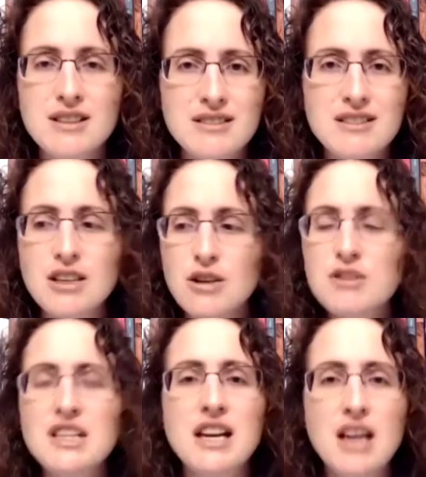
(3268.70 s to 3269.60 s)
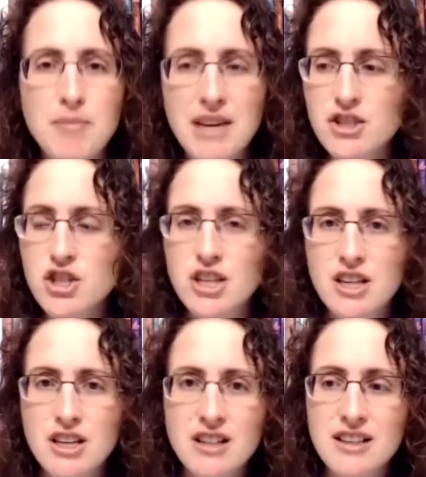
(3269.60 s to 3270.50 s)
using a
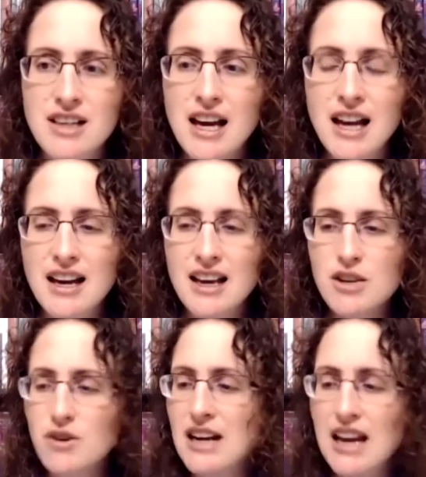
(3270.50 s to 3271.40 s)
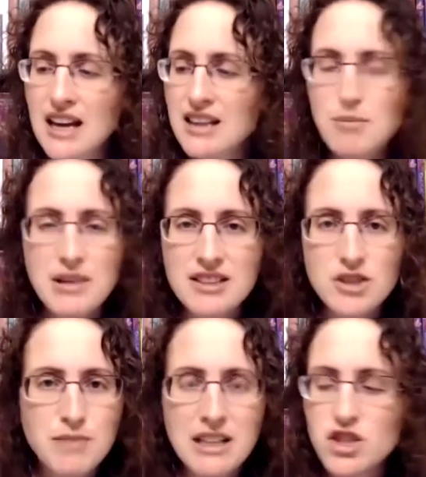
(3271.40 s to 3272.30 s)
picture, you can hand
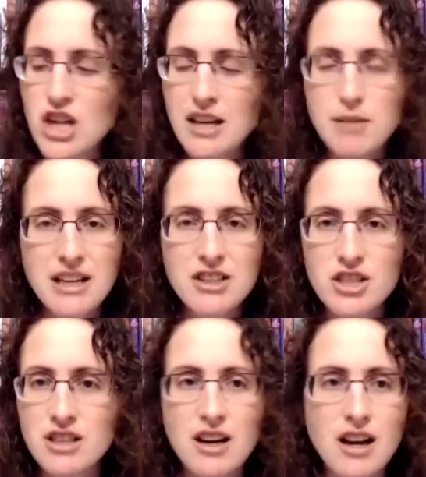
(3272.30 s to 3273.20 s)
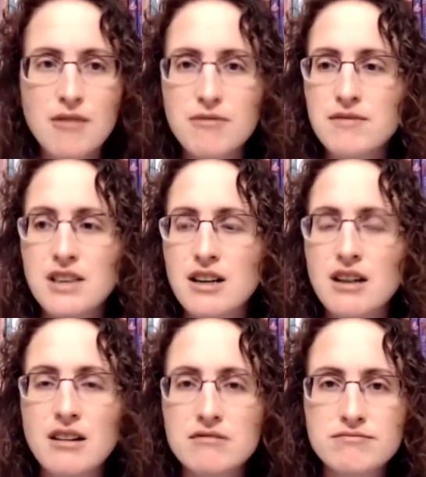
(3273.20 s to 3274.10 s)
the child a picture of, you
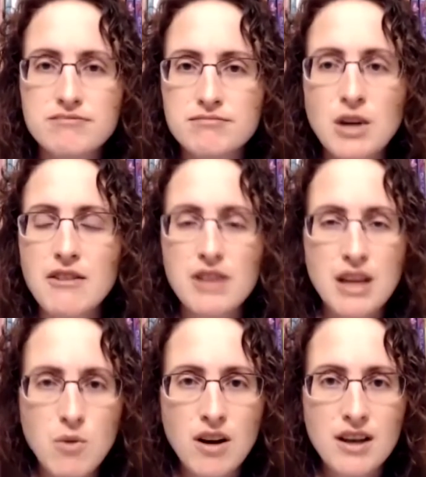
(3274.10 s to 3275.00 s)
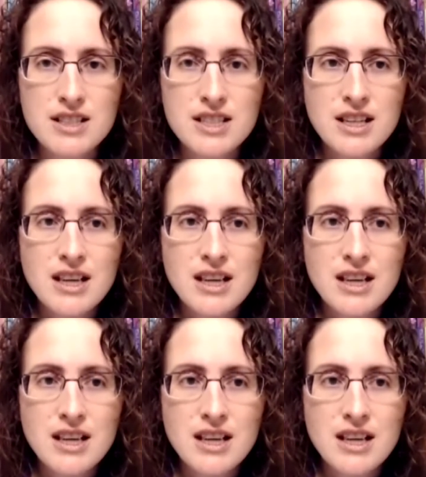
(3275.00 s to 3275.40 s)
know, whatever they want,